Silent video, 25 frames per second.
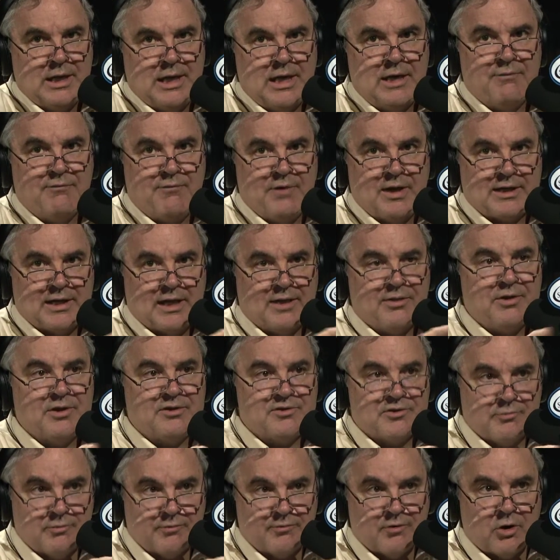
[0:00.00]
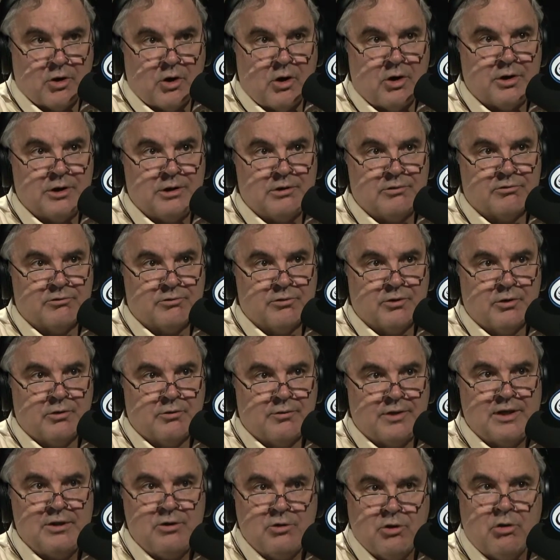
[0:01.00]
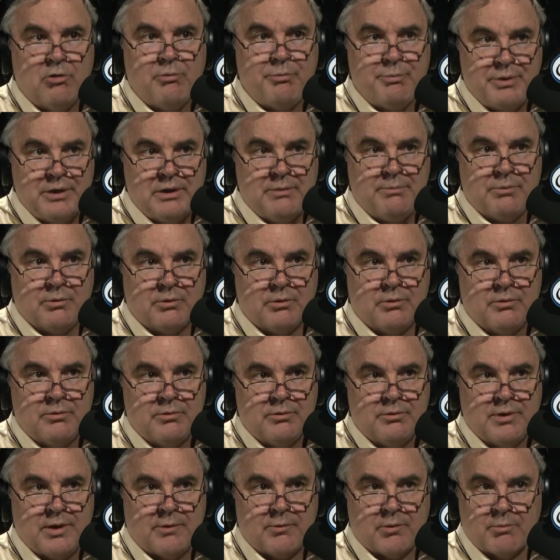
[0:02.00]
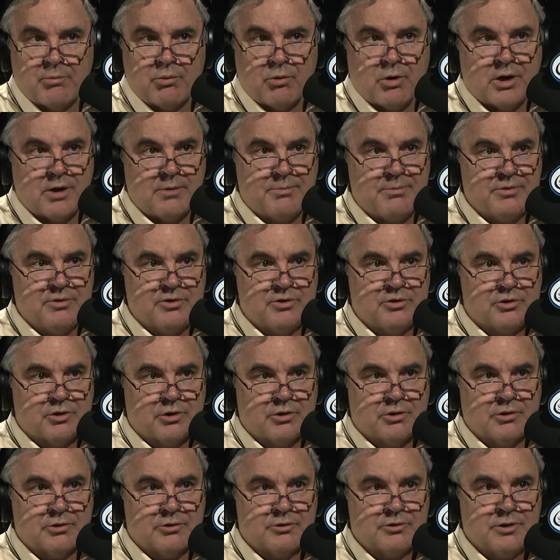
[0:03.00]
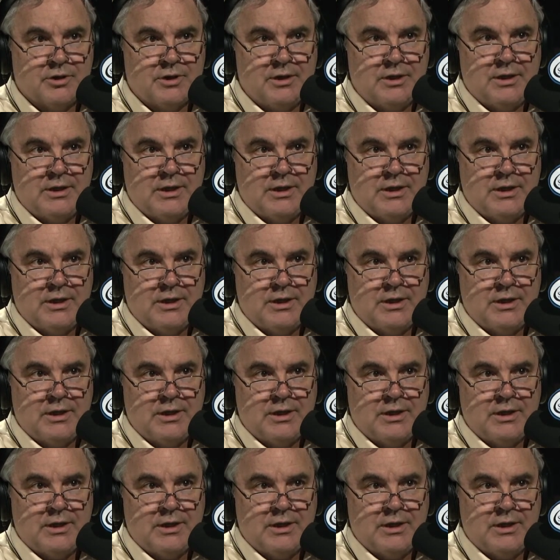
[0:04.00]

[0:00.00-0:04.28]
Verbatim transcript: In fact, I think some of our audience know. They know people that were brought up in the church